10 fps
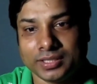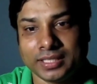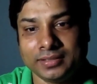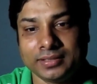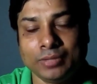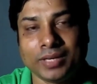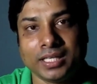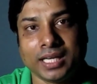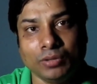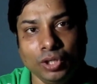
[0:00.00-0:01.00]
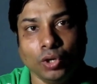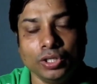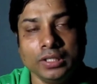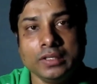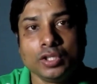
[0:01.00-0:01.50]
That is, you can
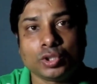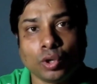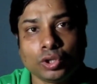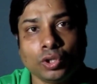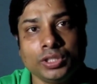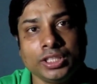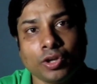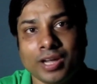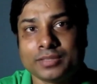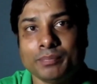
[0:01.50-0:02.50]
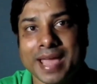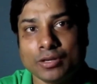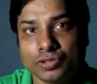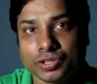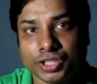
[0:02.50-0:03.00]
download Satyajit Roy's
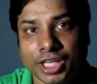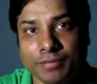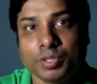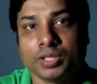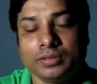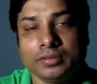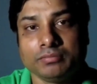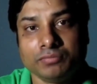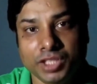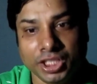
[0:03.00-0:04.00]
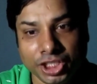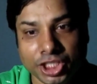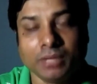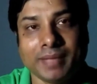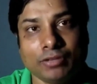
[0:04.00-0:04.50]
manuscript,
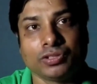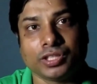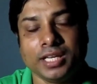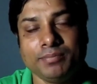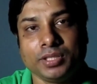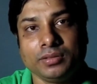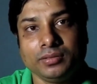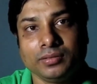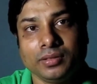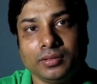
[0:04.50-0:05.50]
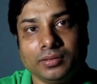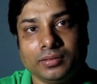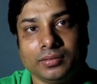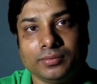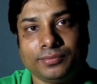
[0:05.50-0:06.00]
digital manuscript
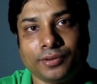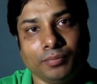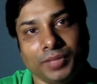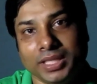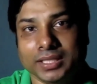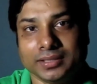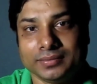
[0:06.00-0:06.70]
from there.